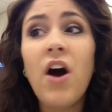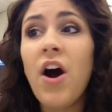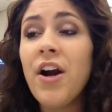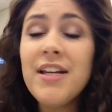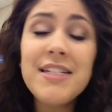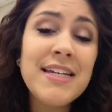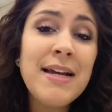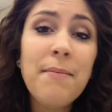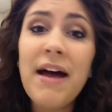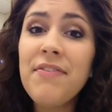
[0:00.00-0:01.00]
hardest thing
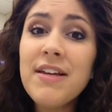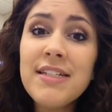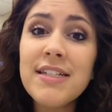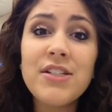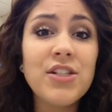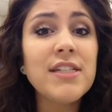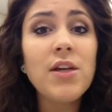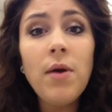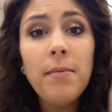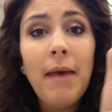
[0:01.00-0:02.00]
about this is just
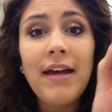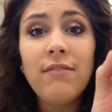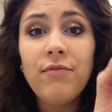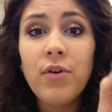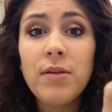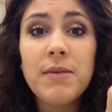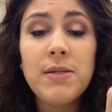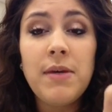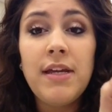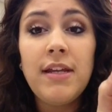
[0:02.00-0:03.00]
going back and forth
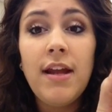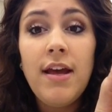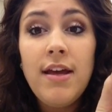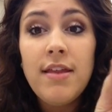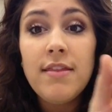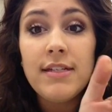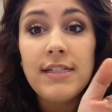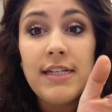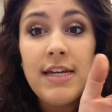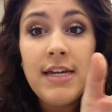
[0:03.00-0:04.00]
between the
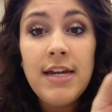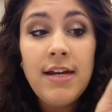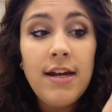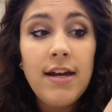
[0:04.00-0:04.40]
C